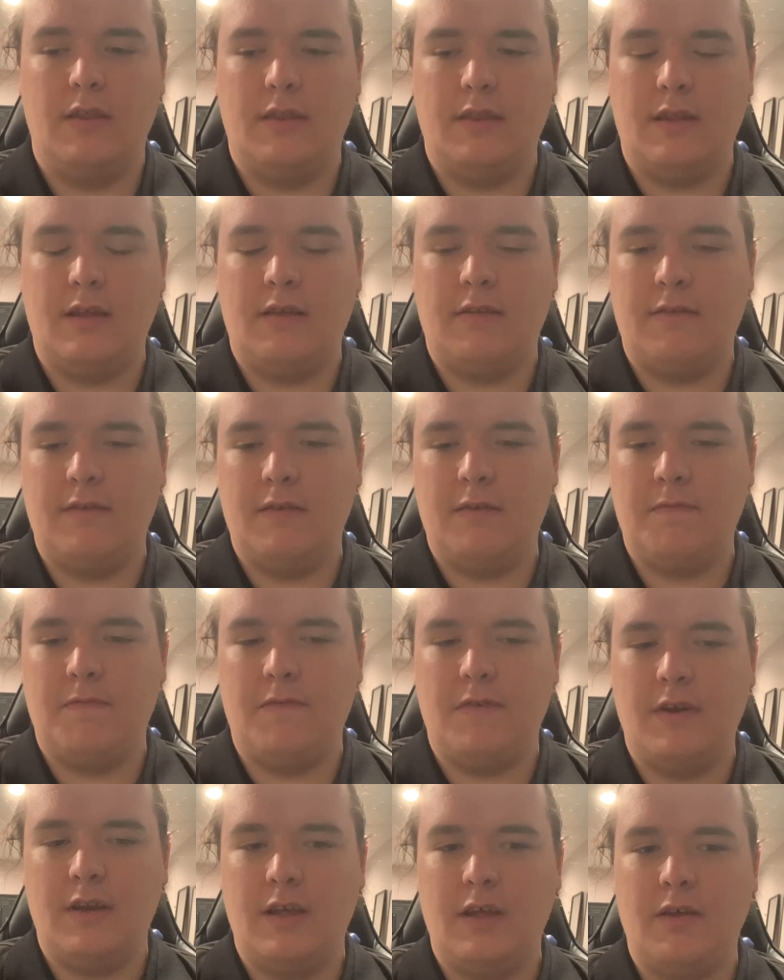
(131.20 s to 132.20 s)
That's it
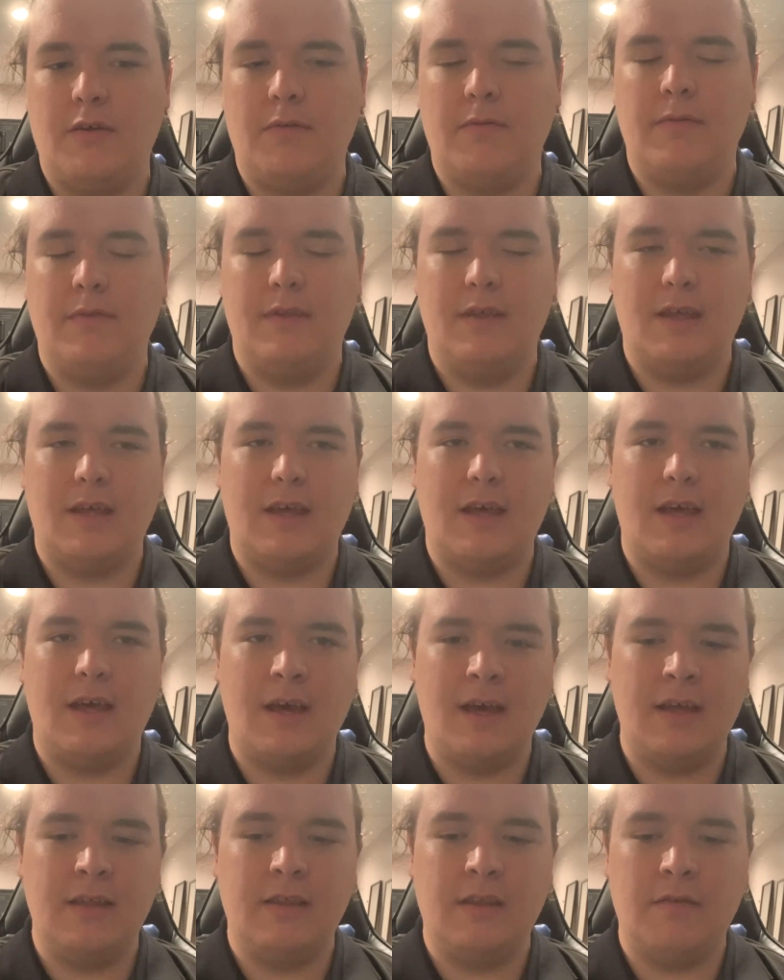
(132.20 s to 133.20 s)
for now.
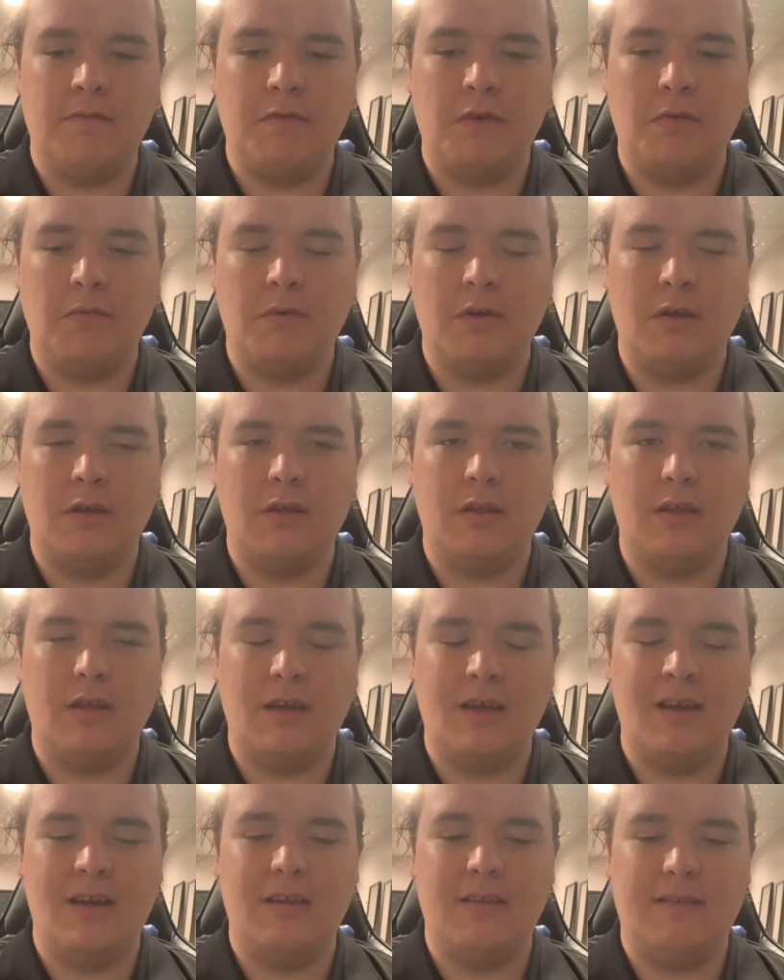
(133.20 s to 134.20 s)
I love you all,
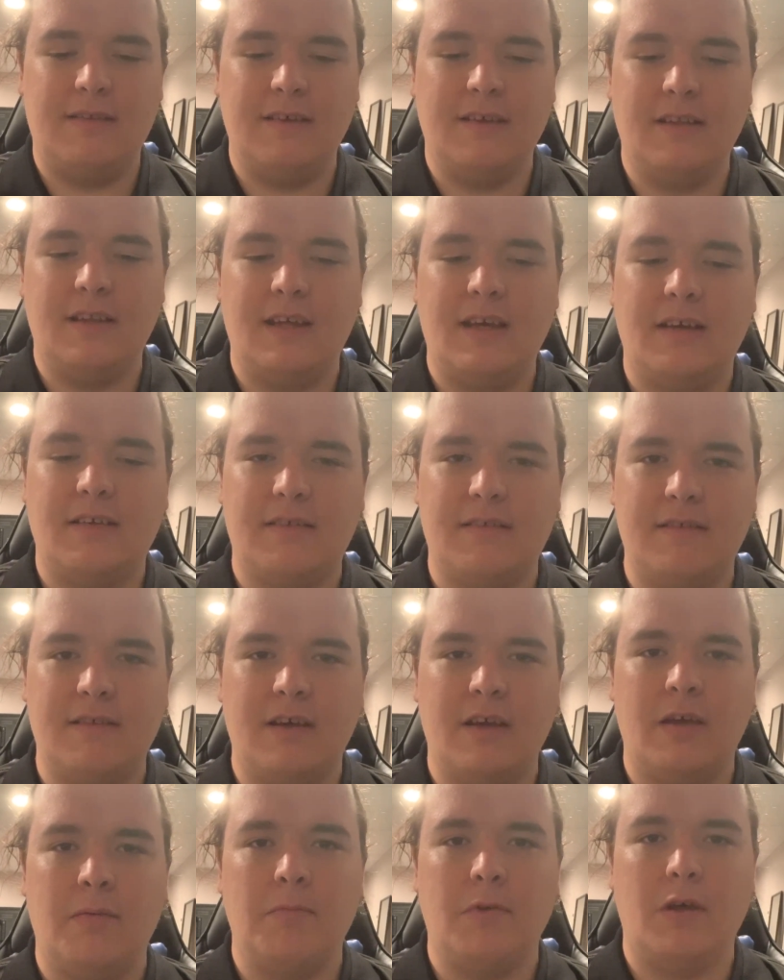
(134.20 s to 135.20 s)
and until next
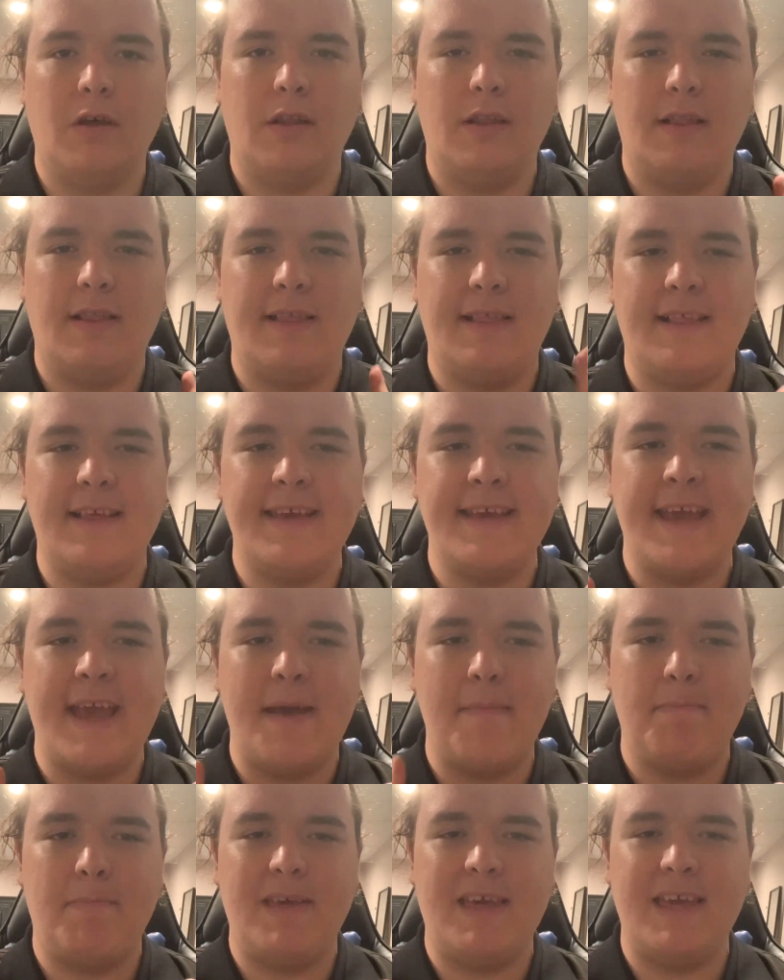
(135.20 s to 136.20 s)
time on
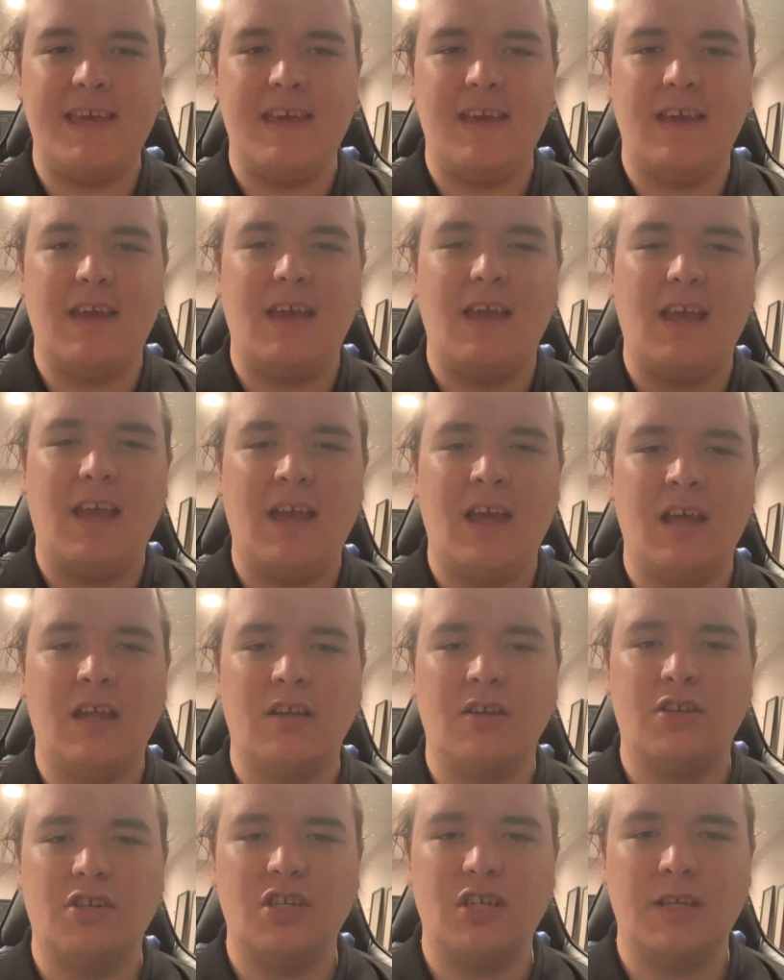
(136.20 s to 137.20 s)
CMP,
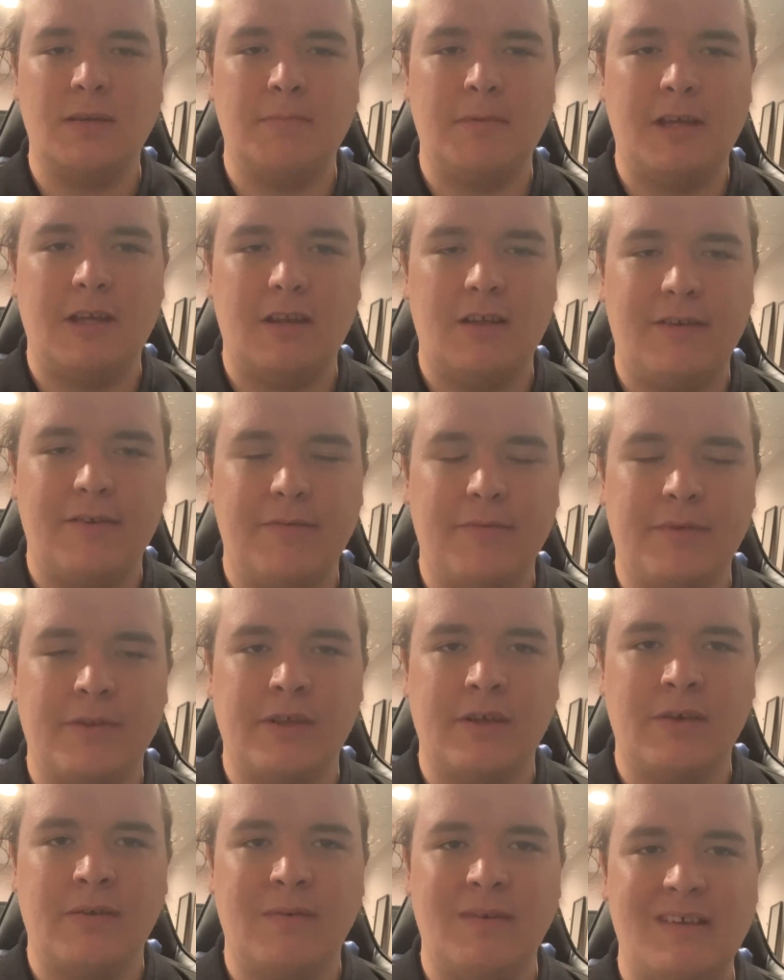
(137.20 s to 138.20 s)
and G-Man here will
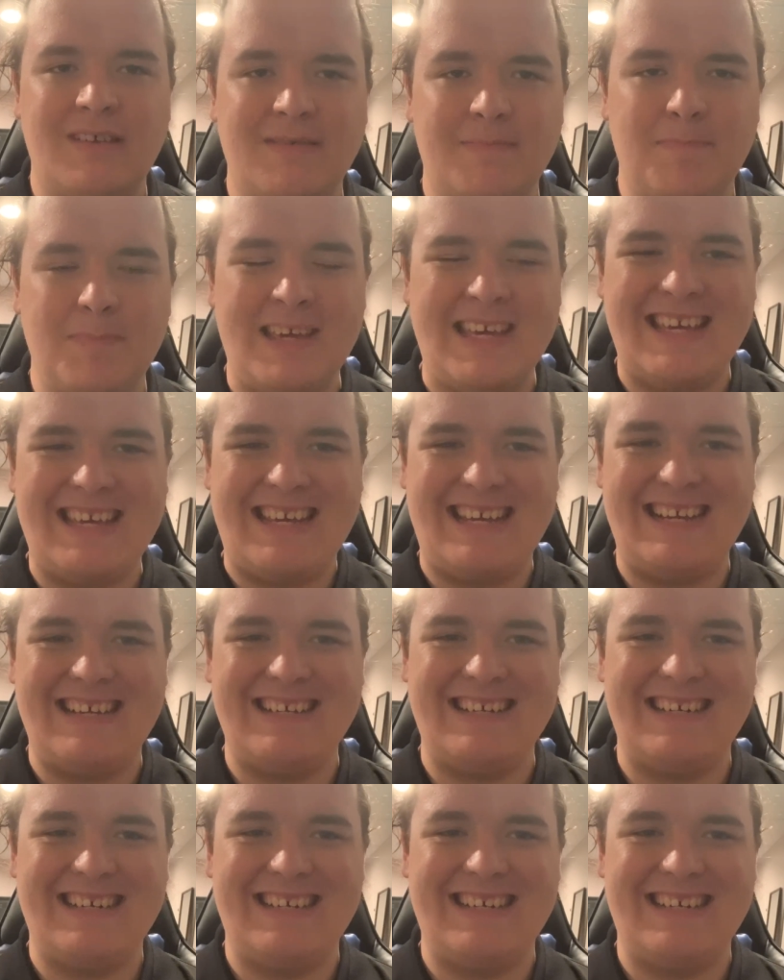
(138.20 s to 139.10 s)
always be here.